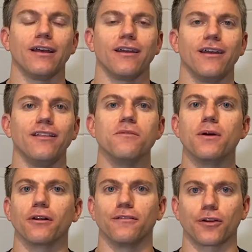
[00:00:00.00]
in the
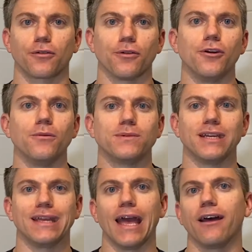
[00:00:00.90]
middle of a group to
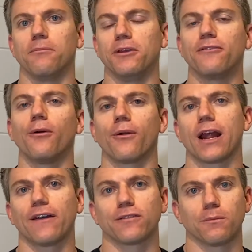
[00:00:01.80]
get a before and
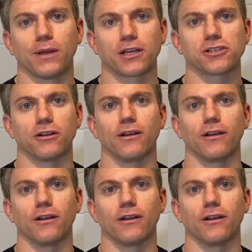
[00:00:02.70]
after picture.